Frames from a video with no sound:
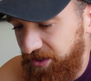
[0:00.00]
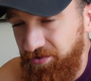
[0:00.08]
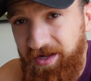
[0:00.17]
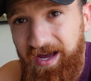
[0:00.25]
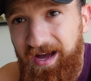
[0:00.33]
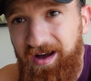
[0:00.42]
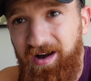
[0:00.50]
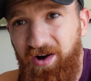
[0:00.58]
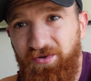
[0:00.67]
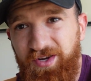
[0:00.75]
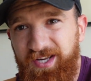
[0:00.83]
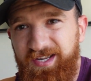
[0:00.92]
yeah,
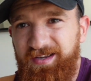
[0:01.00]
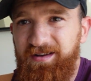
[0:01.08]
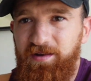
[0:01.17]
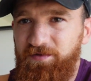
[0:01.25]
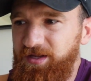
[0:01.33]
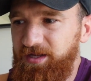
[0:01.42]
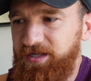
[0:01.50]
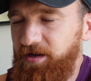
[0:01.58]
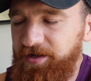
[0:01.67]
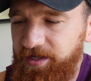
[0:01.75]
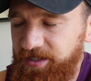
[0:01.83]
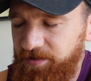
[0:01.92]
I'll just leave it to the
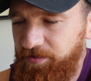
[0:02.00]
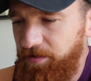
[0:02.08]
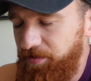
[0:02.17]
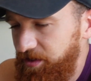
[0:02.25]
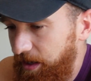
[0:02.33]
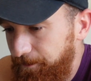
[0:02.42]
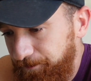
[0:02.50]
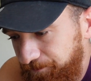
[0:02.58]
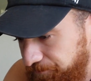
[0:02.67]
side here somewhere. But yeah,